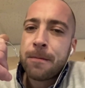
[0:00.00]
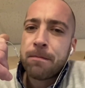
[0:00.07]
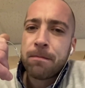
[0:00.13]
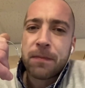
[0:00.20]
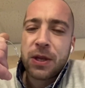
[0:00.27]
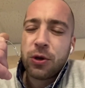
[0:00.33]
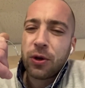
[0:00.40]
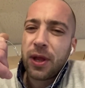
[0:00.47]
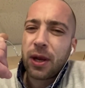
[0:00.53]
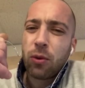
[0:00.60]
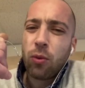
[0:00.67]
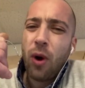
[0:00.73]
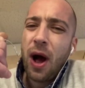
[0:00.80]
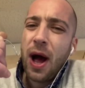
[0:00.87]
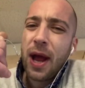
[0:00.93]
And you're like,
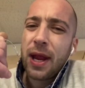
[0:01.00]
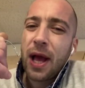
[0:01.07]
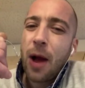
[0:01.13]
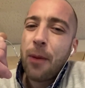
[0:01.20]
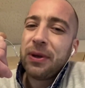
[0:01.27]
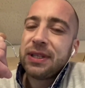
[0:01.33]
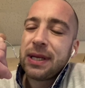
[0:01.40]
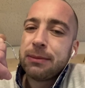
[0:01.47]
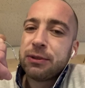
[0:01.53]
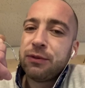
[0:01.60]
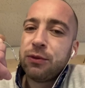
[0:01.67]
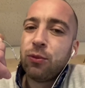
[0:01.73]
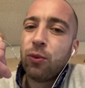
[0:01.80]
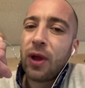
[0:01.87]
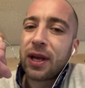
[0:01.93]
why? How many times have
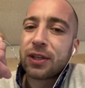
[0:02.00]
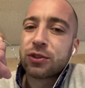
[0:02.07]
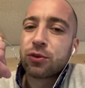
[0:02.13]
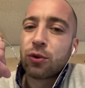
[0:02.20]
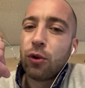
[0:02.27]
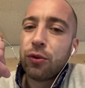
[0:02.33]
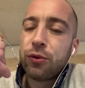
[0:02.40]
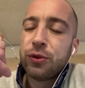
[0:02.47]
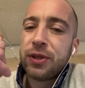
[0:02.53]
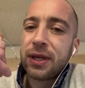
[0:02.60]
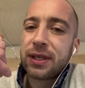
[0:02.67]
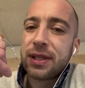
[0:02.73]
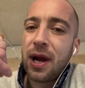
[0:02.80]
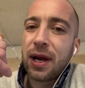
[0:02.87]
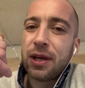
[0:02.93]
you scrolled through
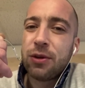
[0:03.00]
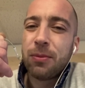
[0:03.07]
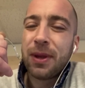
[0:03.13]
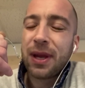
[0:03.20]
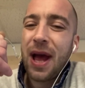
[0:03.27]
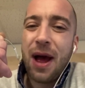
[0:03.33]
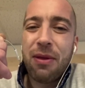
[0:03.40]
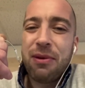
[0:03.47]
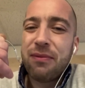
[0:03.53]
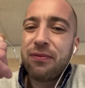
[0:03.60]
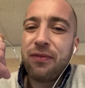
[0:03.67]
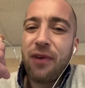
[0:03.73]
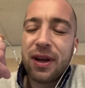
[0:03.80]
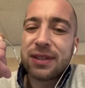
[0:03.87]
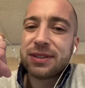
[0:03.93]
TikTok and you're like, how the
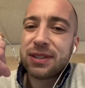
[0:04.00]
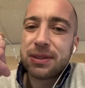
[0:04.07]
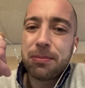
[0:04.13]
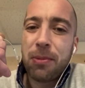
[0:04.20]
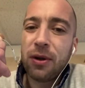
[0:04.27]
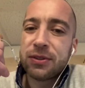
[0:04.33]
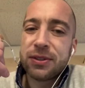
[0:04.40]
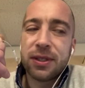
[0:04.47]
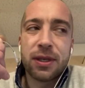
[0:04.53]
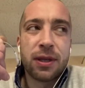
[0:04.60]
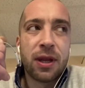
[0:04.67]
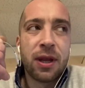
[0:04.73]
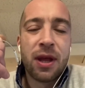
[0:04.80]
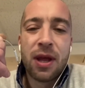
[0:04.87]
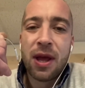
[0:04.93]
fuck does this person
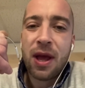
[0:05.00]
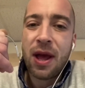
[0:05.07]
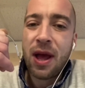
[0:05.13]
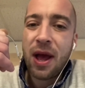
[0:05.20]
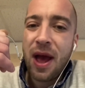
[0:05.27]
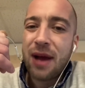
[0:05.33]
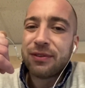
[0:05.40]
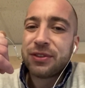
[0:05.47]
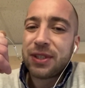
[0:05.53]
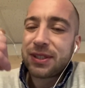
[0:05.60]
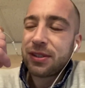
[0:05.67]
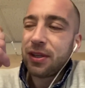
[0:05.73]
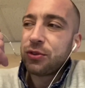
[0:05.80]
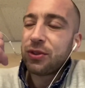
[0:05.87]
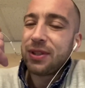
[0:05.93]
have
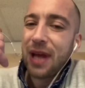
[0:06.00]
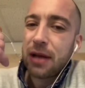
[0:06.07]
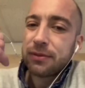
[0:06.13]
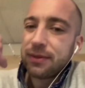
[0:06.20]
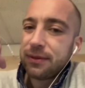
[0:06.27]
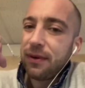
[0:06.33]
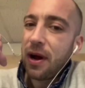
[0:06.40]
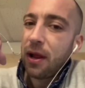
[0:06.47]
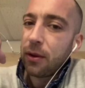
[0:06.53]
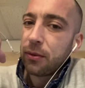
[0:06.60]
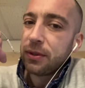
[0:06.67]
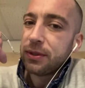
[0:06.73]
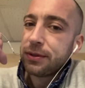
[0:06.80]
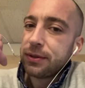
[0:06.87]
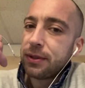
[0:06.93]
600,000
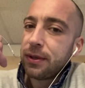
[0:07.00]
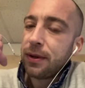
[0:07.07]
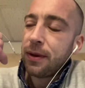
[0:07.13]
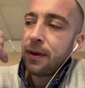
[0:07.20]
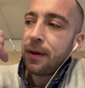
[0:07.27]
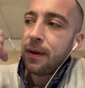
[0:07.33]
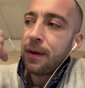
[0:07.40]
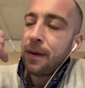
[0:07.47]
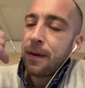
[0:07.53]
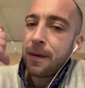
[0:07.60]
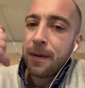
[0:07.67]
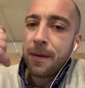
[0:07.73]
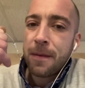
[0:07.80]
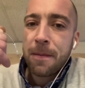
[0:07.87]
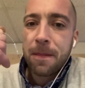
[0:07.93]
followers?
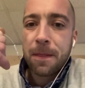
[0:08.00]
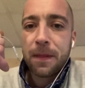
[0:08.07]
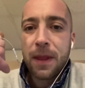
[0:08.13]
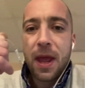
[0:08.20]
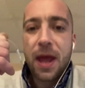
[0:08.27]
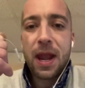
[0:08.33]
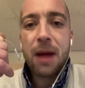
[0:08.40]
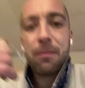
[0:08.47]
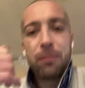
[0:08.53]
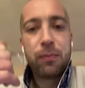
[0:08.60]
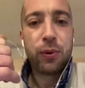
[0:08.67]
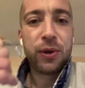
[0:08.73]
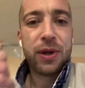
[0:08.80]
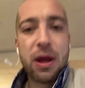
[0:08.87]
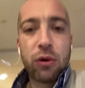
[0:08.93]
And I'm
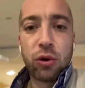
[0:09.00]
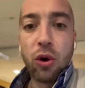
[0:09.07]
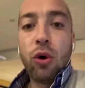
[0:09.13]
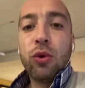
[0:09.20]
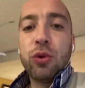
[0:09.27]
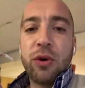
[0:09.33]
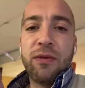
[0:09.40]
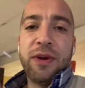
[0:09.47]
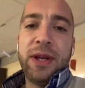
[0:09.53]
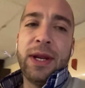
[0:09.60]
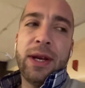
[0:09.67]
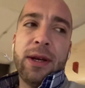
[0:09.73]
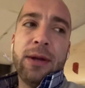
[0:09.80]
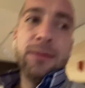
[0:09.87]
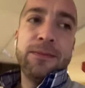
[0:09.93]
putting out gold over
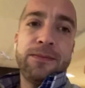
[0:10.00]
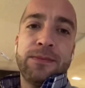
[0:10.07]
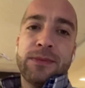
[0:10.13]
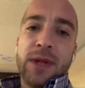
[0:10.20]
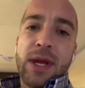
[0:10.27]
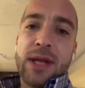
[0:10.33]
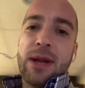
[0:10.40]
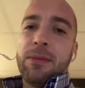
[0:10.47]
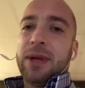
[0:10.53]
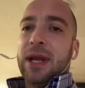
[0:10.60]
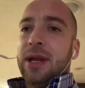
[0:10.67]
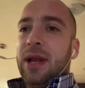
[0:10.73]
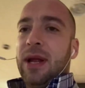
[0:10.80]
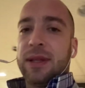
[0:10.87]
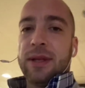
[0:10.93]
here and I'm getting
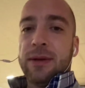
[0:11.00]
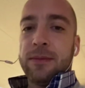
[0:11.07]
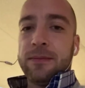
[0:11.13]
nothing.